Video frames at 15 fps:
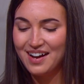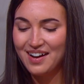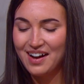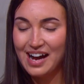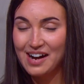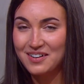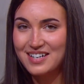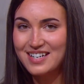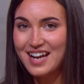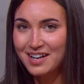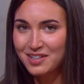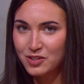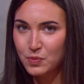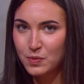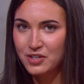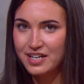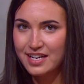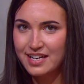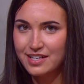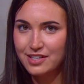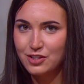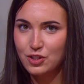Our next word
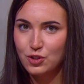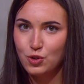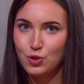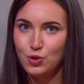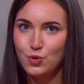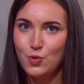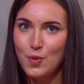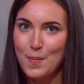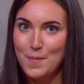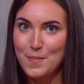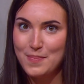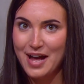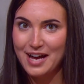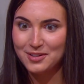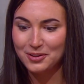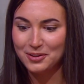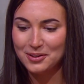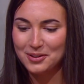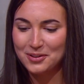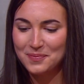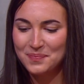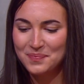is to meddle.